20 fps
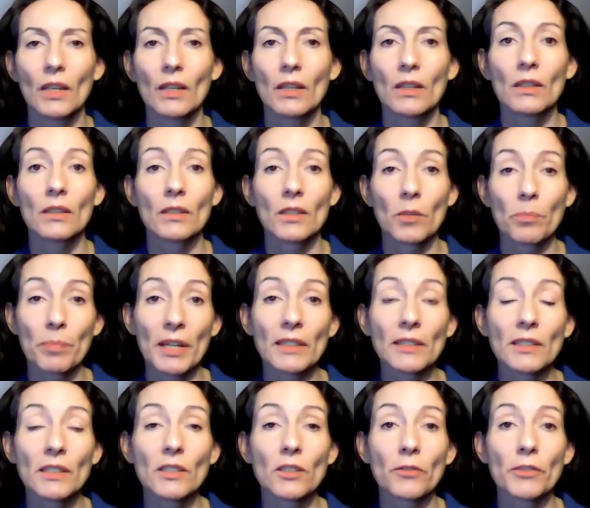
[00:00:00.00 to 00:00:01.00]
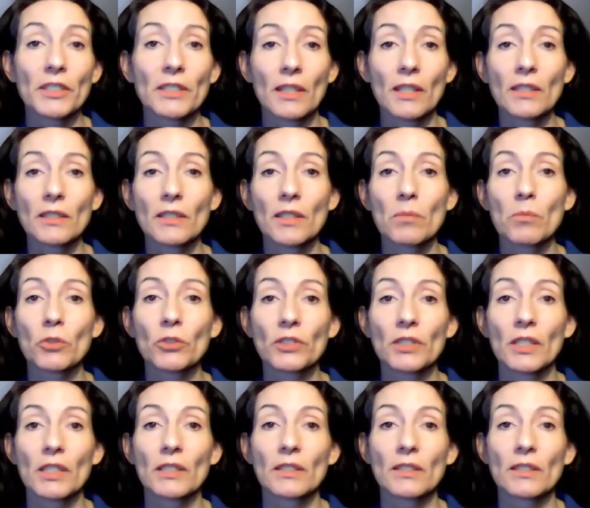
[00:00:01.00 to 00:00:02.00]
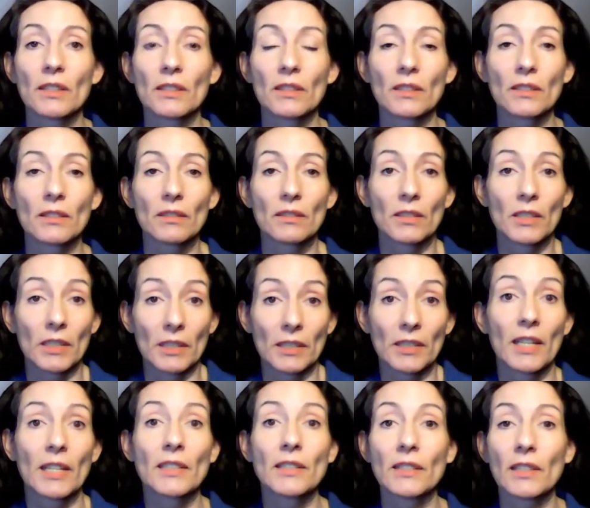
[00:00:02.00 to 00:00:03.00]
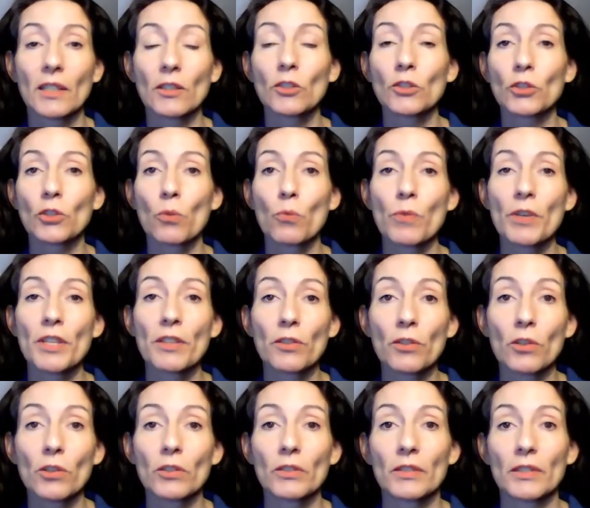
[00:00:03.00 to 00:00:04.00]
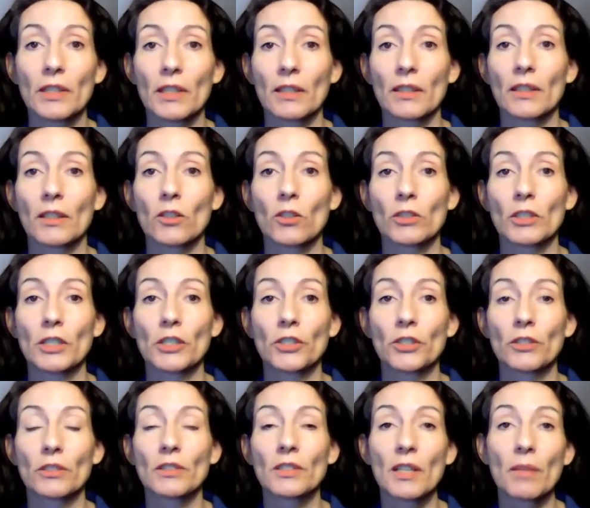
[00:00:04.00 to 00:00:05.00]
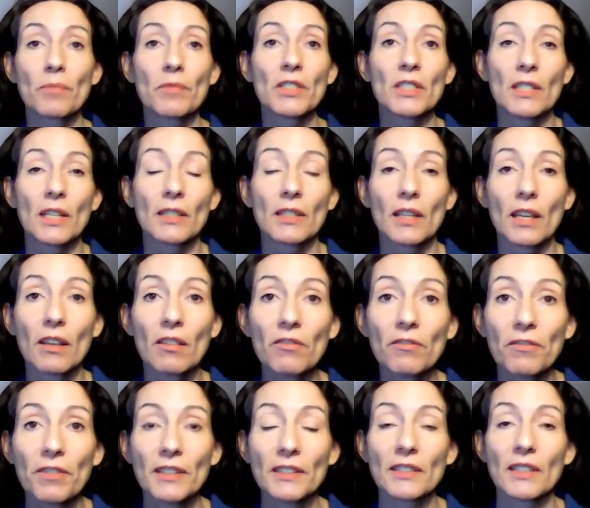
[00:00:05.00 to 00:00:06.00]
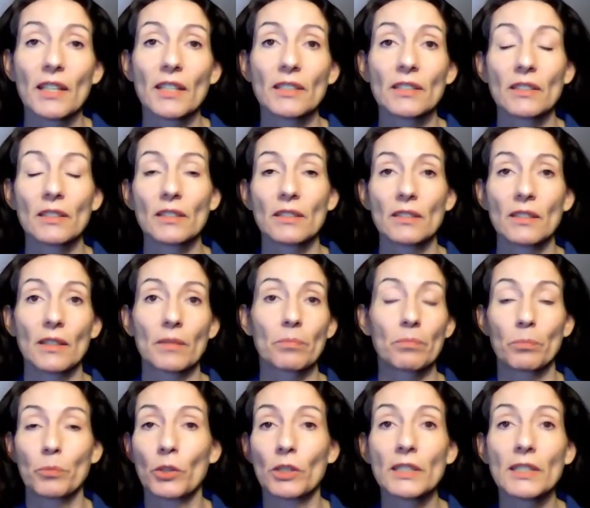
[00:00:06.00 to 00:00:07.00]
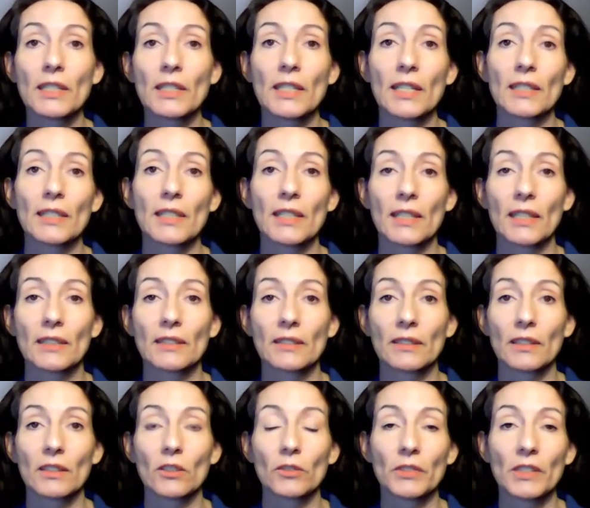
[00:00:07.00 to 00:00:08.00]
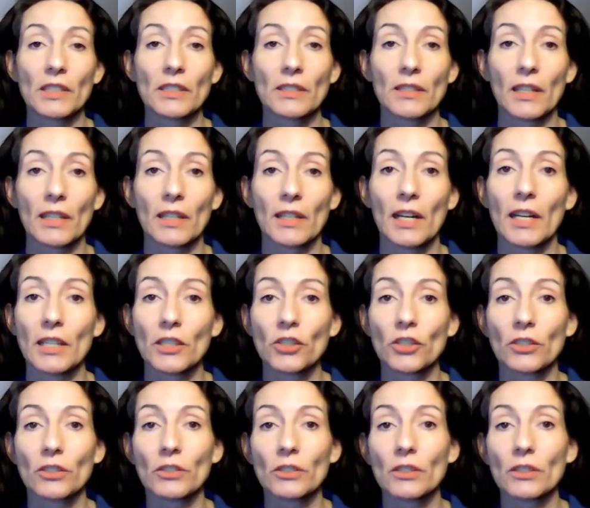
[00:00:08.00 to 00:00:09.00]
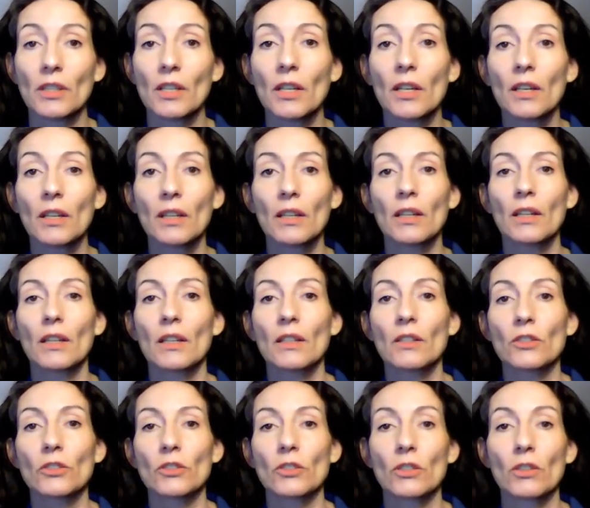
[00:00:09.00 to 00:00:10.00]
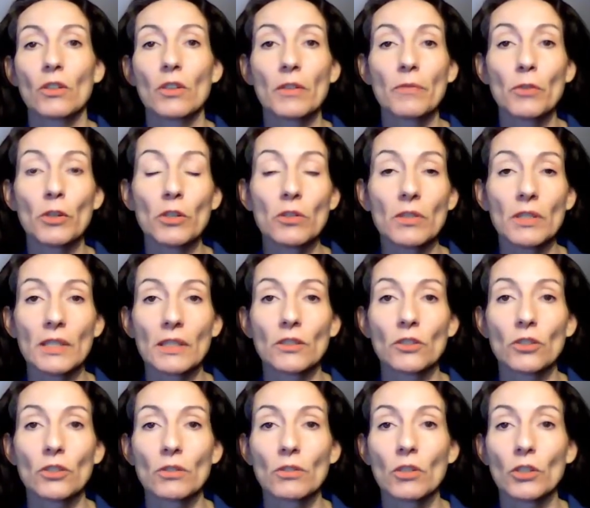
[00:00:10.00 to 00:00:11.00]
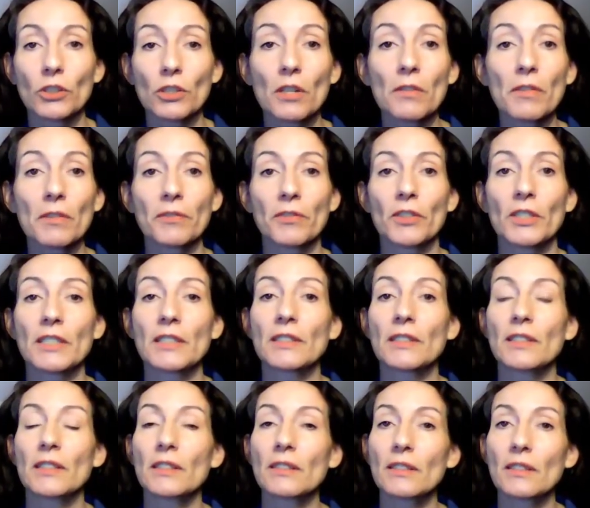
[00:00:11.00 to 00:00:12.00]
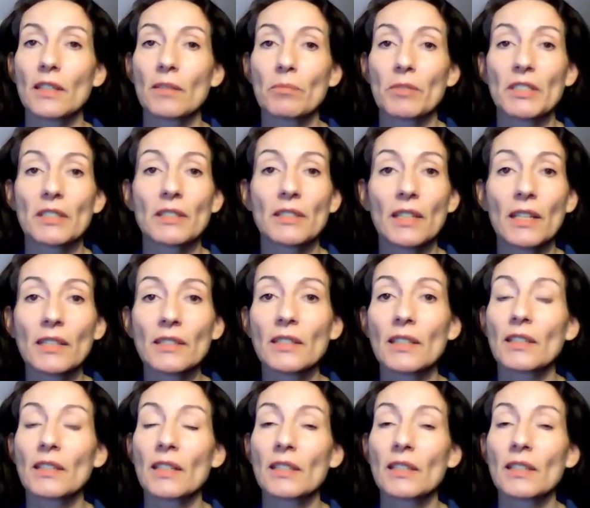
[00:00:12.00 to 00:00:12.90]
The practice of states demonstrates that the states can also withdraw their recognition, something that emphasizes the political character of these declarations. So if we look into Kosovo, for instance, some states that had